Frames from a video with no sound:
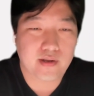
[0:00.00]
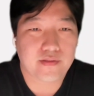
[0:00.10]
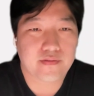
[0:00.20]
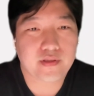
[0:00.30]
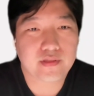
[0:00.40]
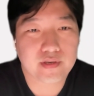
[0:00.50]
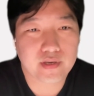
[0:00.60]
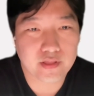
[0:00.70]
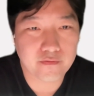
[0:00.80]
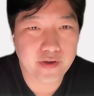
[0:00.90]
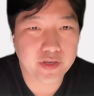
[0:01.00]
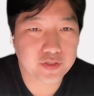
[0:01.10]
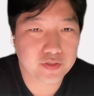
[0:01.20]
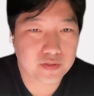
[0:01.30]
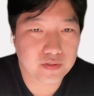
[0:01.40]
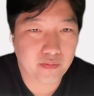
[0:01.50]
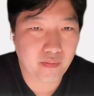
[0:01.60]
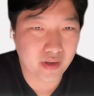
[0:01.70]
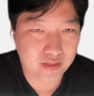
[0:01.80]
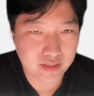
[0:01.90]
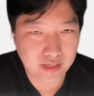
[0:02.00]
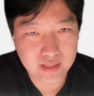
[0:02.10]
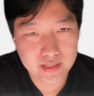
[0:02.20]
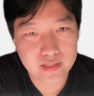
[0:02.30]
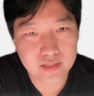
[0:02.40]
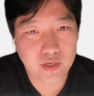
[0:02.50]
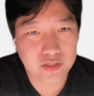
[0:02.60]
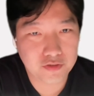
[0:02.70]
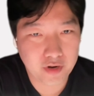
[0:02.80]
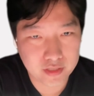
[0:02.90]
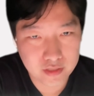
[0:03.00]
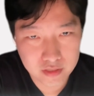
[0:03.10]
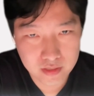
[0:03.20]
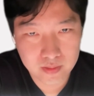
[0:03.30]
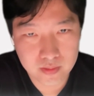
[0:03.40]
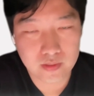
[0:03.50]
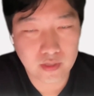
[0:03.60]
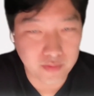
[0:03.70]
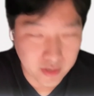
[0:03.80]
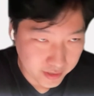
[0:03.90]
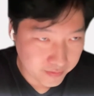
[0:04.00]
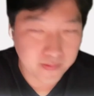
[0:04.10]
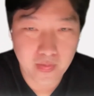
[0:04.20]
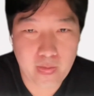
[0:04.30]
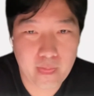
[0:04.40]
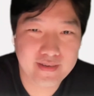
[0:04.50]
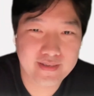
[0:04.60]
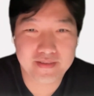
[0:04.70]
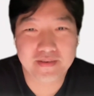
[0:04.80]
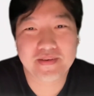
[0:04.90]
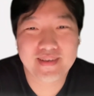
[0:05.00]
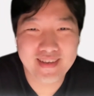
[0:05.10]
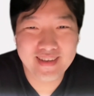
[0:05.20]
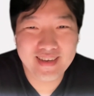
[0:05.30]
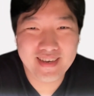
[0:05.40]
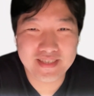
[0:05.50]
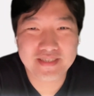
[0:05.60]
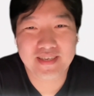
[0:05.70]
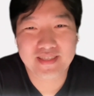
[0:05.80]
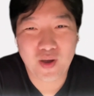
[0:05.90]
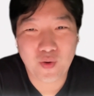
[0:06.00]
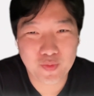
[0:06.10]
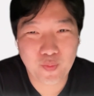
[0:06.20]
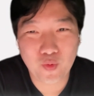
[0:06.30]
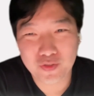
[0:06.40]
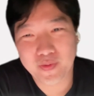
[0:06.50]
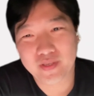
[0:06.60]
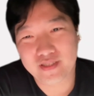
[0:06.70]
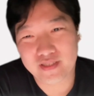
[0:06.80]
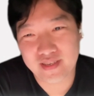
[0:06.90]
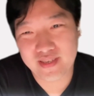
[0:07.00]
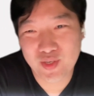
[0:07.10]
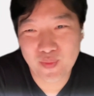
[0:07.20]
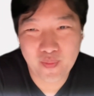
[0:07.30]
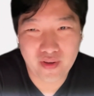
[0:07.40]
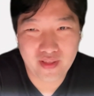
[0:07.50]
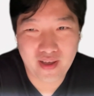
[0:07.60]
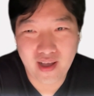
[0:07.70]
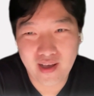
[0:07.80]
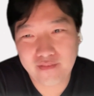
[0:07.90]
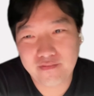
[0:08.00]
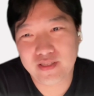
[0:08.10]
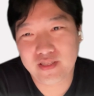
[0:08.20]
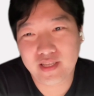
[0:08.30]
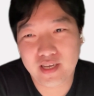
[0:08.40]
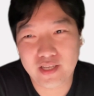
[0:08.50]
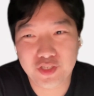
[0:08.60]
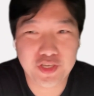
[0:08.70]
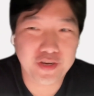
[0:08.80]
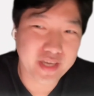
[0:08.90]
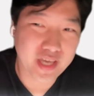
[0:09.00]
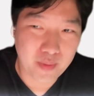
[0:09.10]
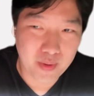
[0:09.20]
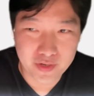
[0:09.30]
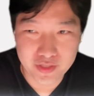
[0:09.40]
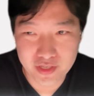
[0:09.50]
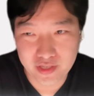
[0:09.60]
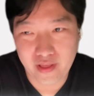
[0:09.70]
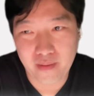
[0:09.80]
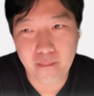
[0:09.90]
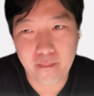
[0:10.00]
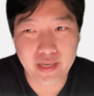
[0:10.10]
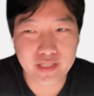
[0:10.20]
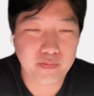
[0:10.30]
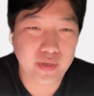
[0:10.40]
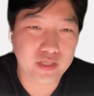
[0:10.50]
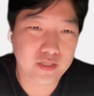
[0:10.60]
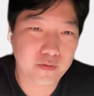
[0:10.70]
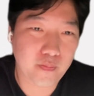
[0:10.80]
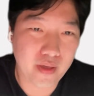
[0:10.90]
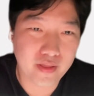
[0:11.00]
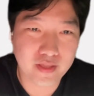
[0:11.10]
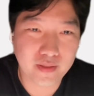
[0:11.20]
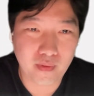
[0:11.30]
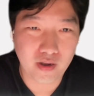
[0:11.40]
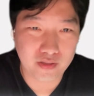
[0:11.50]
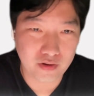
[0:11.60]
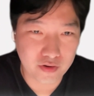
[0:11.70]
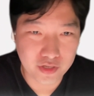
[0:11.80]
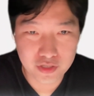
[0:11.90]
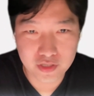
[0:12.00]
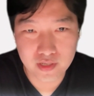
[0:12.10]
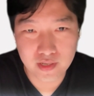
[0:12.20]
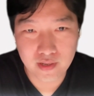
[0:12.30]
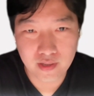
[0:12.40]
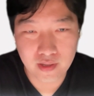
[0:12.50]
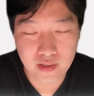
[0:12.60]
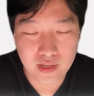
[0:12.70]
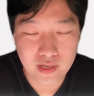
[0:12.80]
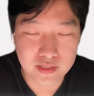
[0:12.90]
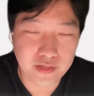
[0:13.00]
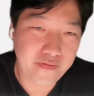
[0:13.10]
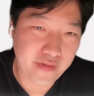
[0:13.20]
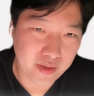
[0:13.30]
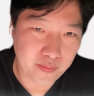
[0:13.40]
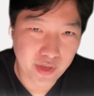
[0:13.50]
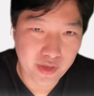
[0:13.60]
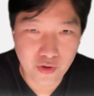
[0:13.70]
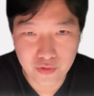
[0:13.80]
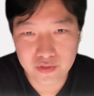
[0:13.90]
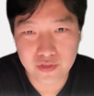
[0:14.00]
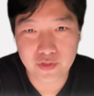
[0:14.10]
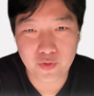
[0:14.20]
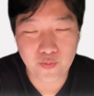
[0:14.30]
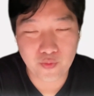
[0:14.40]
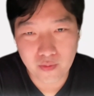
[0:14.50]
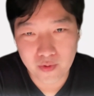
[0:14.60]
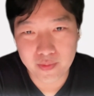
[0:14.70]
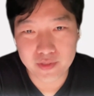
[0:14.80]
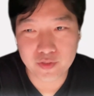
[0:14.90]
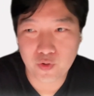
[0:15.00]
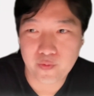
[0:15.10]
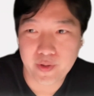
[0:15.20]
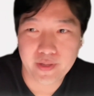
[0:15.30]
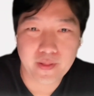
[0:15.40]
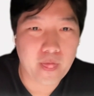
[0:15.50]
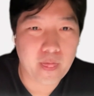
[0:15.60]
the innovation, the mindset is my strength, I believe. So, as I said, I was born to be a designer, but I have an engineering capability that makes me expand my knowledge and just think beyond the problem and solving.